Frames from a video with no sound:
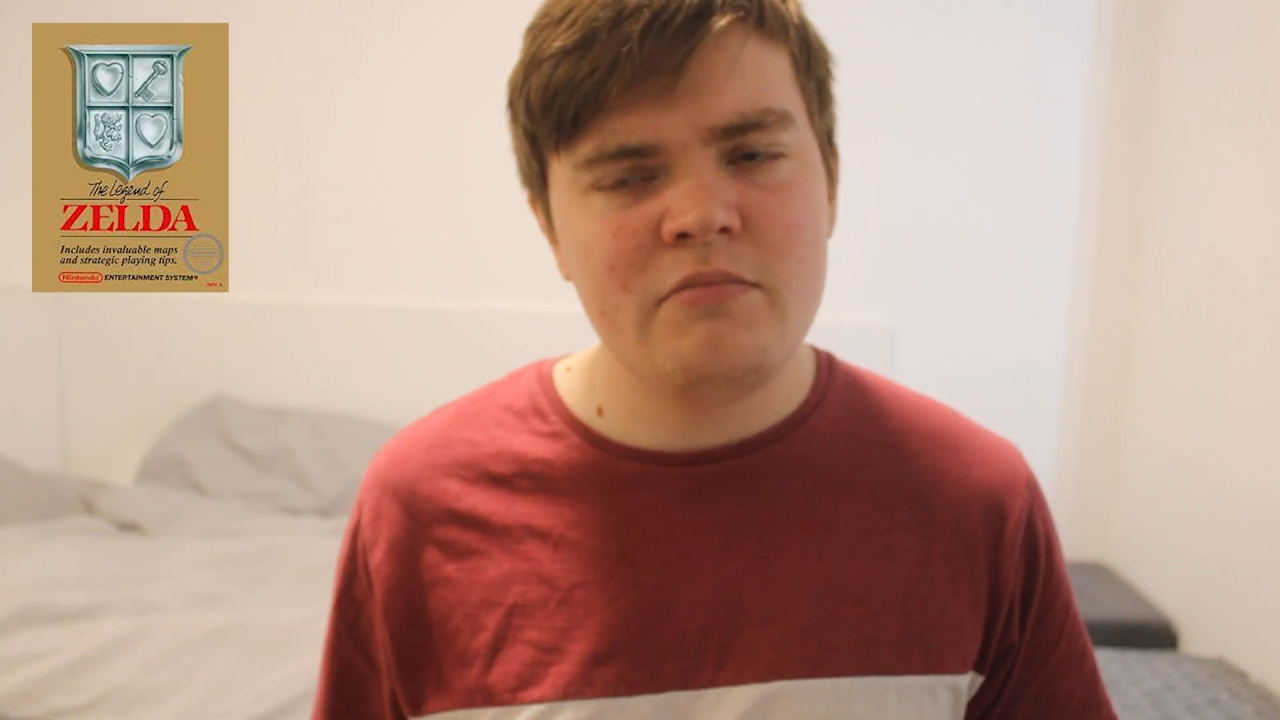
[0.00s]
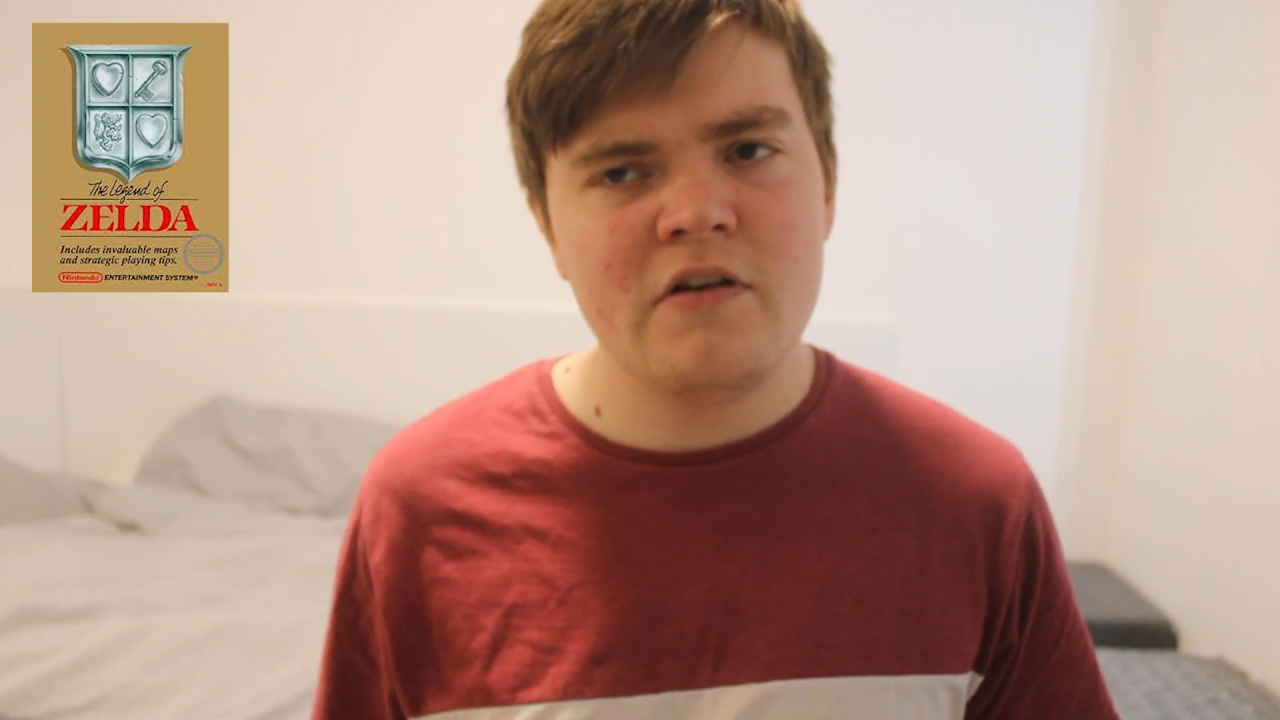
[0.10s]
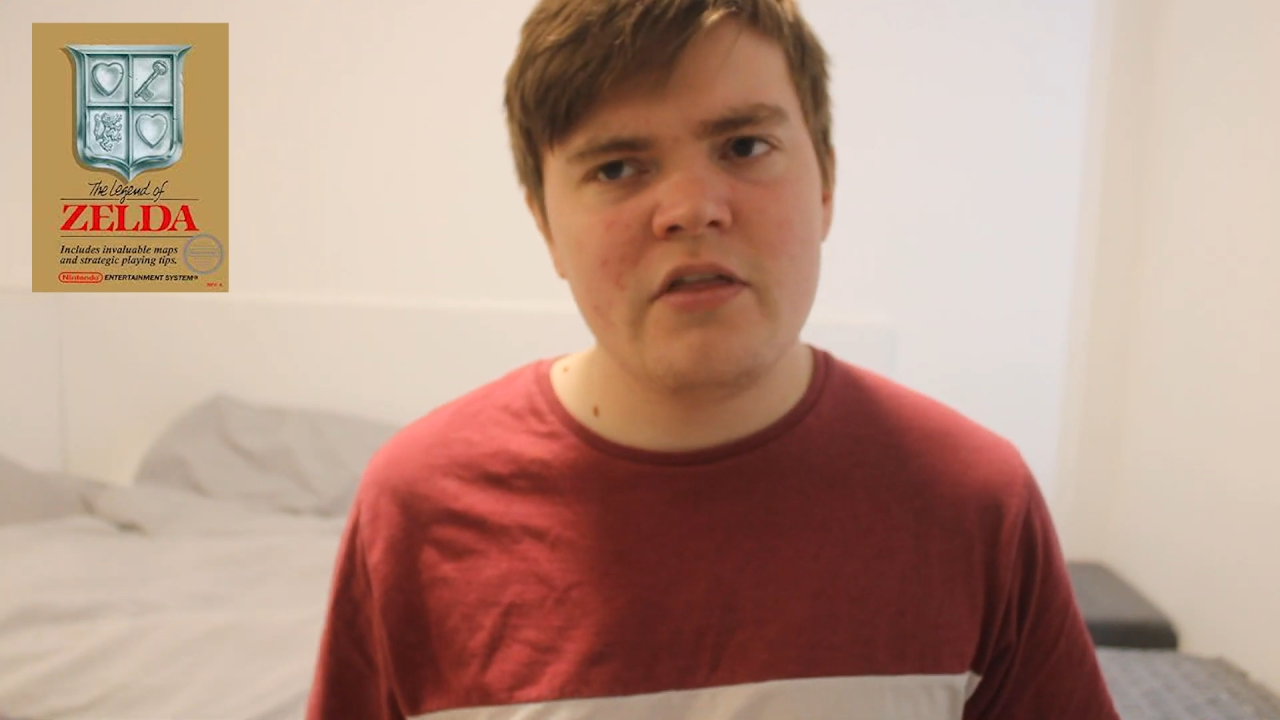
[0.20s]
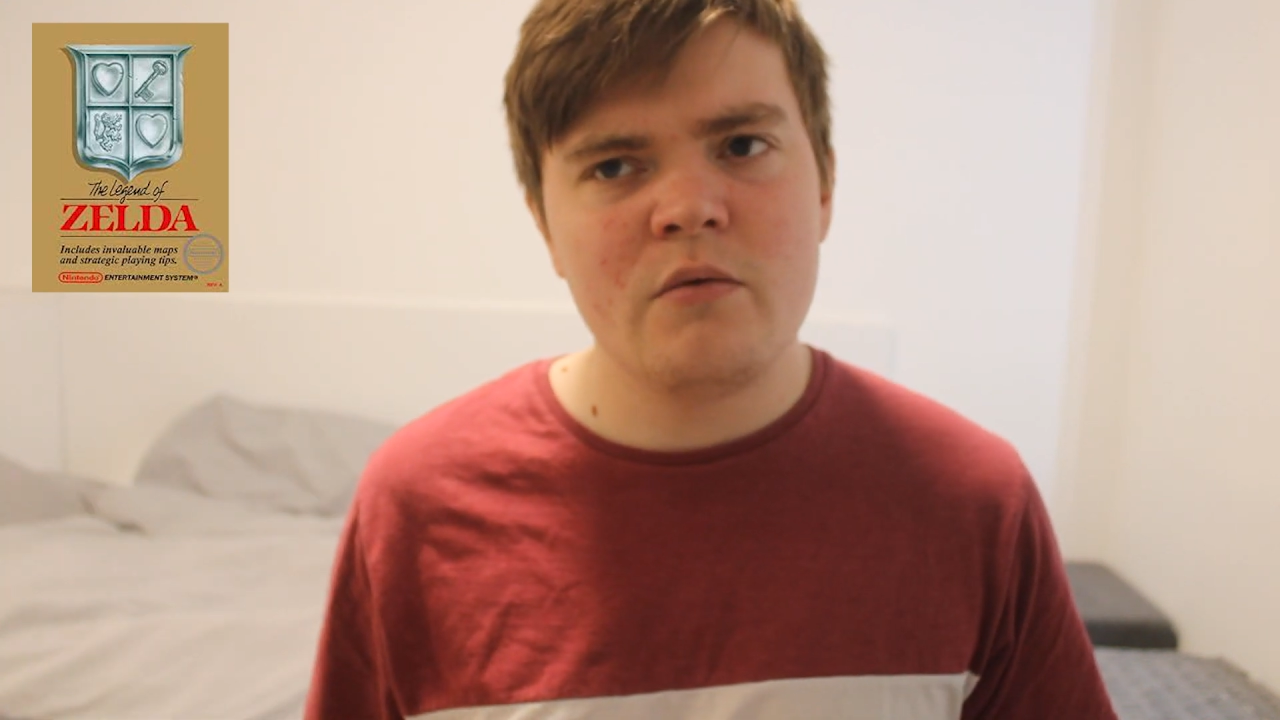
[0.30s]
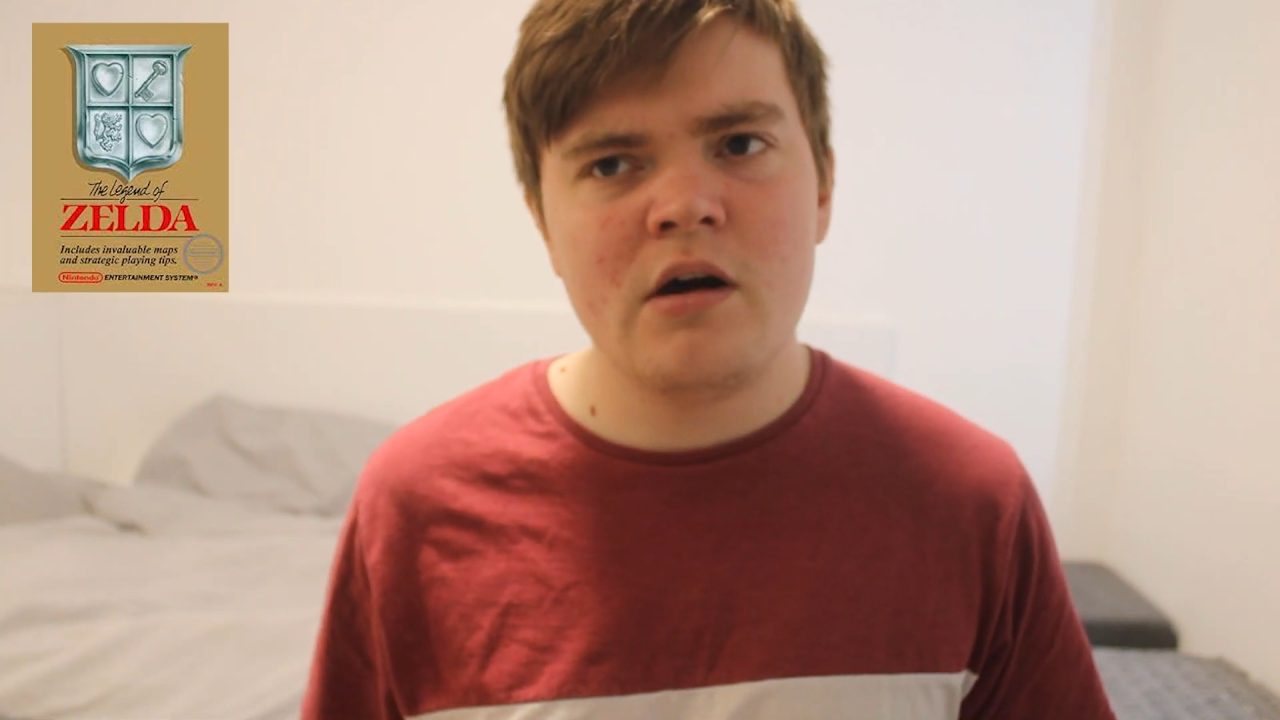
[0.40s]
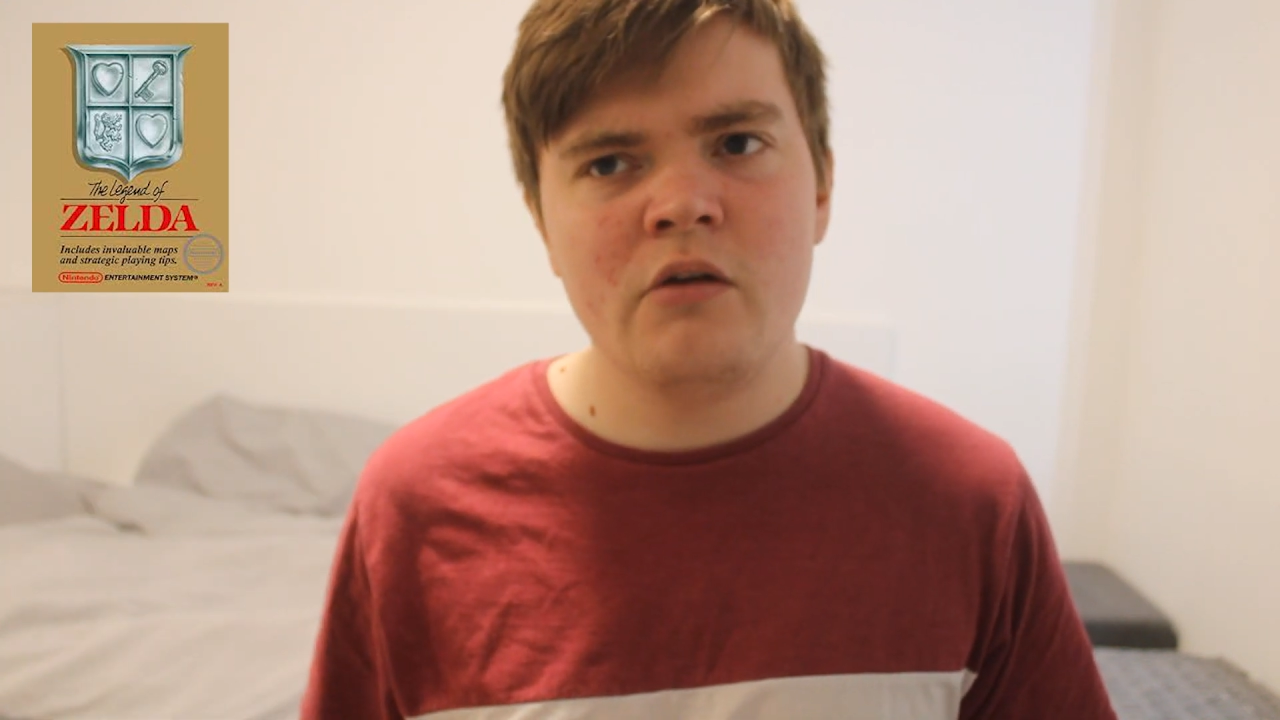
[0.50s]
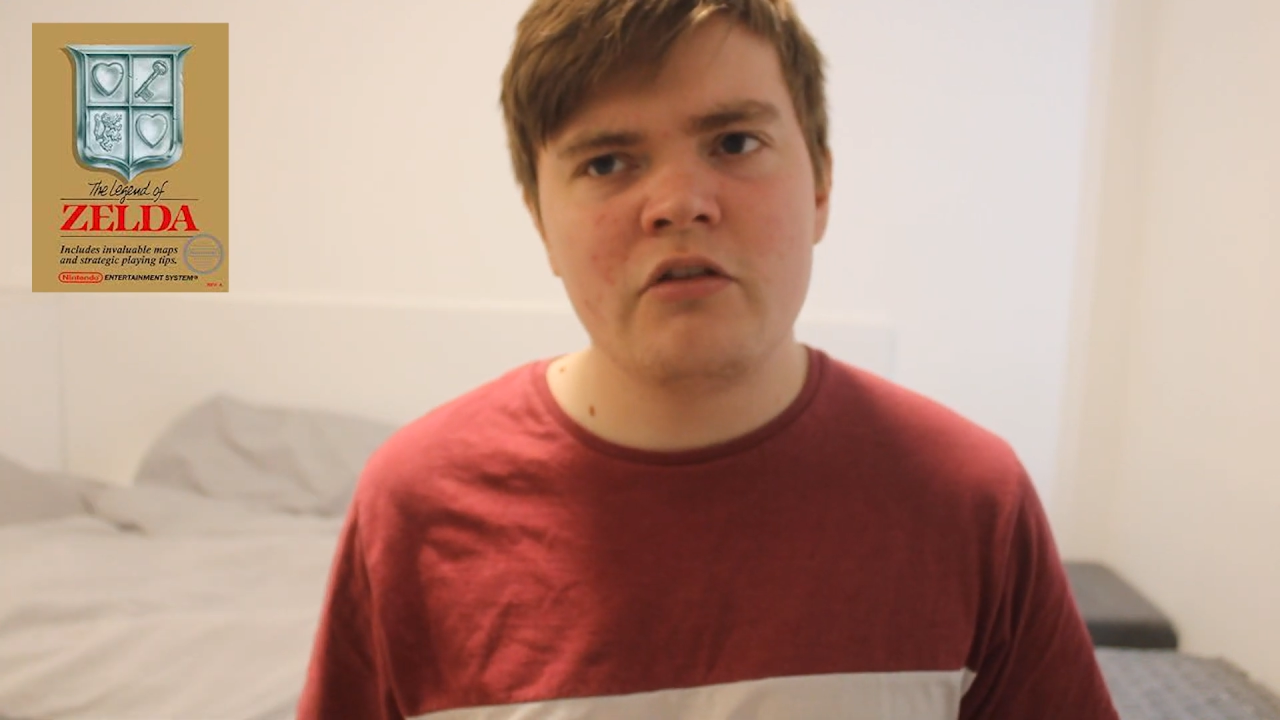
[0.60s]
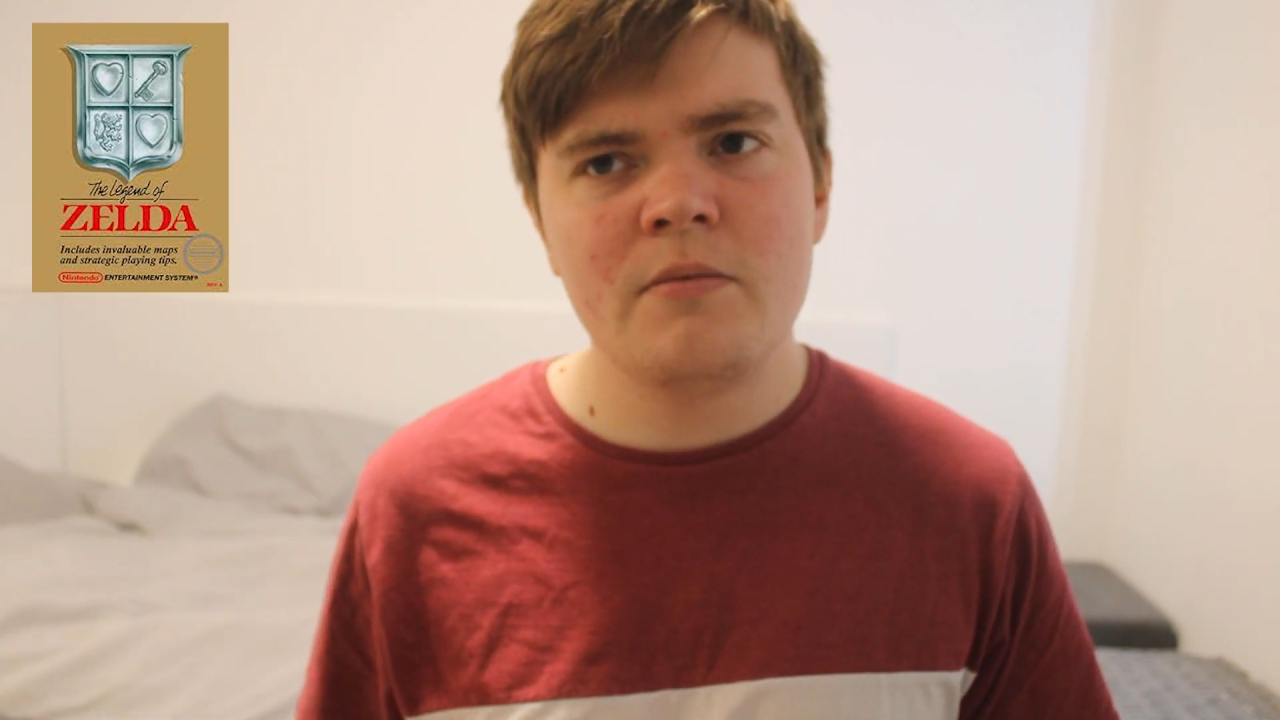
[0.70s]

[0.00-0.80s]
Breath of the Wild,